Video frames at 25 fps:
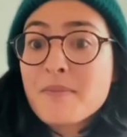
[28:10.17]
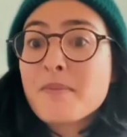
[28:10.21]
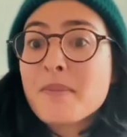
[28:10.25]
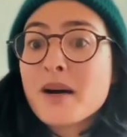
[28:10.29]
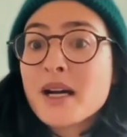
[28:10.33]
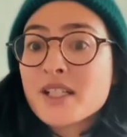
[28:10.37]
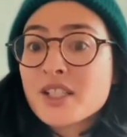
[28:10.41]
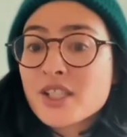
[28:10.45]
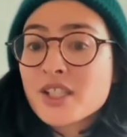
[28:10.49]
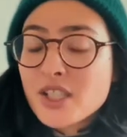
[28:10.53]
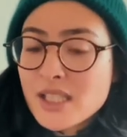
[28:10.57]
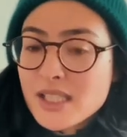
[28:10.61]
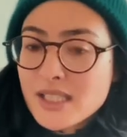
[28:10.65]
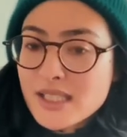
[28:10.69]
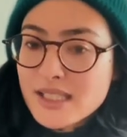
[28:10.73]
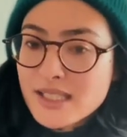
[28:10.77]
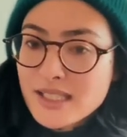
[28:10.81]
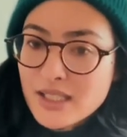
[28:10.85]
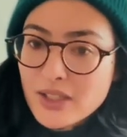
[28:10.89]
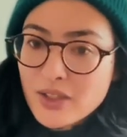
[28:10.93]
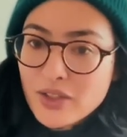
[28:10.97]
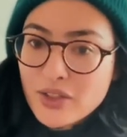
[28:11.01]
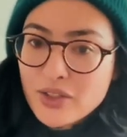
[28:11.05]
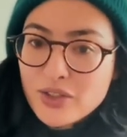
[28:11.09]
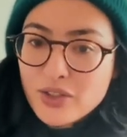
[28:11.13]
much
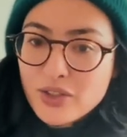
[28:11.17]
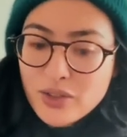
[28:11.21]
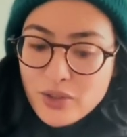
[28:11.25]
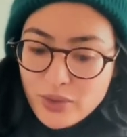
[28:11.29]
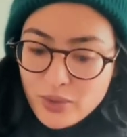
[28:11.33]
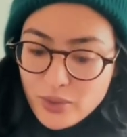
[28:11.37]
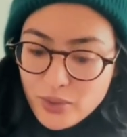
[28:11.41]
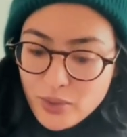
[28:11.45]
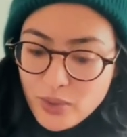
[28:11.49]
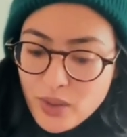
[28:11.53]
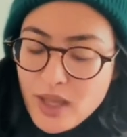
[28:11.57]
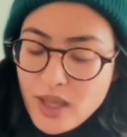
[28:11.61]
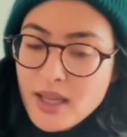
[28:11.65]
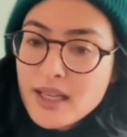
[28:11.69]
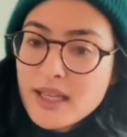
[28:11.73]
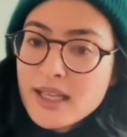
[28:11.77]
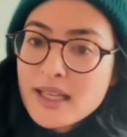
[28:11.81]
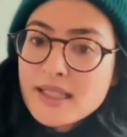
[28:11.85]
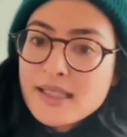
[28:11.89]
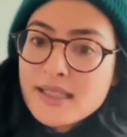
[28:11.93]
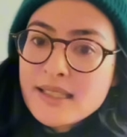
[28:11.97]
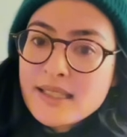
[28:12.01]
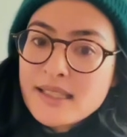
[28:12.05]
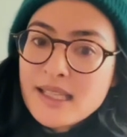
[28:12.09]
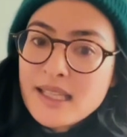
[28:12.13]
easier to
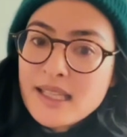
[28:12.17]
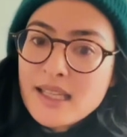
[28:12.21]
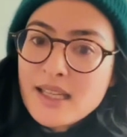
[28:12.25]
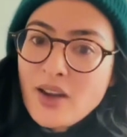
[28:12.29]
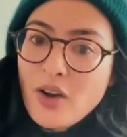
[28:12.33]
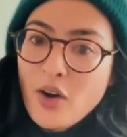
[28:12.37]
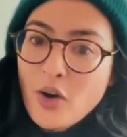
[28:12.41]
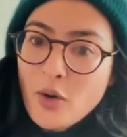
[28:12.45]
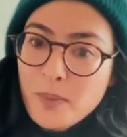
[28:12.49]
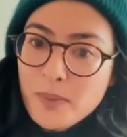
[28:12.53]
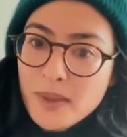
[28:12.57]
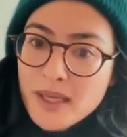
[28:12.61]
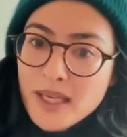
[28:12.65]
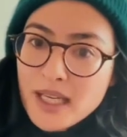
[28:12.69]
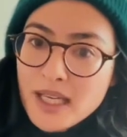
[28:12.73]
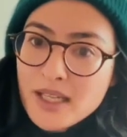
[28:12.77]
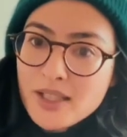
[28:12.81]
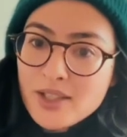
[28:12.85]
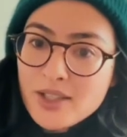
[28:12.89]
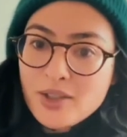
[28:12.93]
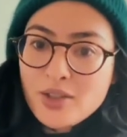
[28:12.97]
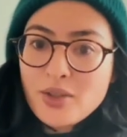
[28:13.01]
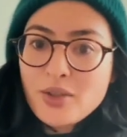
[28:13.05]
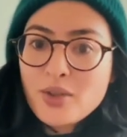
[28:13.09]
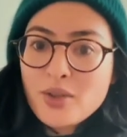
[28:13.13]
see open
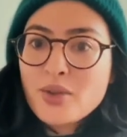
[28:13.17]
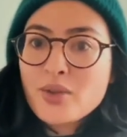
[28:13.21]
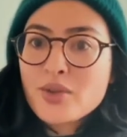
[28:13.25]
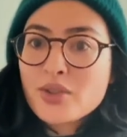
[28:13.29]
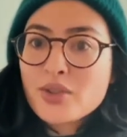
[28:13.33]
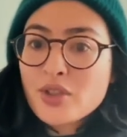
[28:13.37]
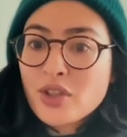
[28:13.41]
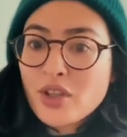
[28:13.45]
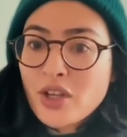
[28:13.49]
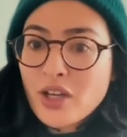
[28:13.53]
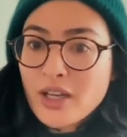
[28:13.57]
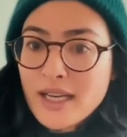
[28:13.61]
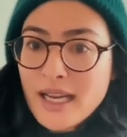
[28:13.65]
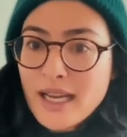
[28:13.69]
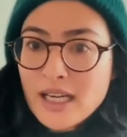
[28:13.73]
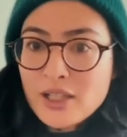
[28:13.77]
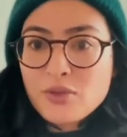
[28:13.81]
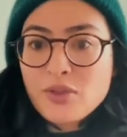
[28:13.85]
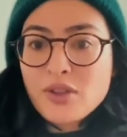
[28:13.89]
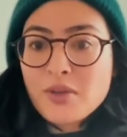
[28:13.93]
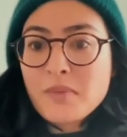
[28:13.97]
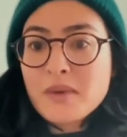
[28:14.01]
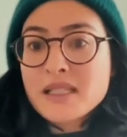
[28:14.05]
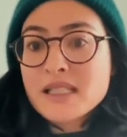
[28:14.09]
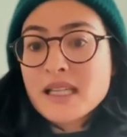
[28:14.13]
issues, to connect
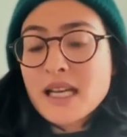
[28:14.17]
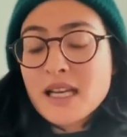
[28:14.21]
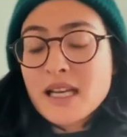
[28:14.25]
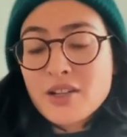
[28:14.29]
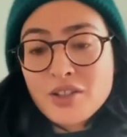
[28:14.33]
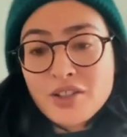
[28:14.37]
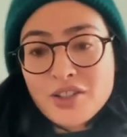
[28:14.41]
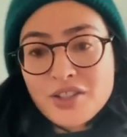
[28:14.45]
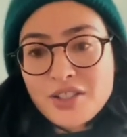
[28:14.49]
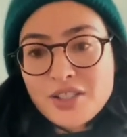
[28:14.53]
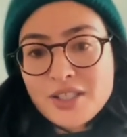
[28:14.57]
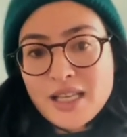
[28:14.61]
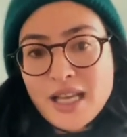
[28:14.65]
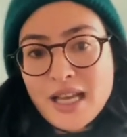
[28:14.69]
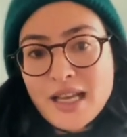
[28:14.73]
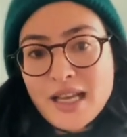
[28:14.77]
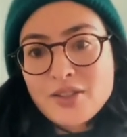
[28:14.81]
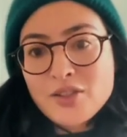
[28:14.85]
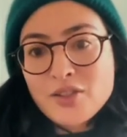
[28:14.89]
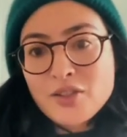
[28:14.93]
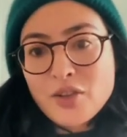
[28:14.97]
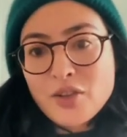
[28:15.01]
with maintainers and so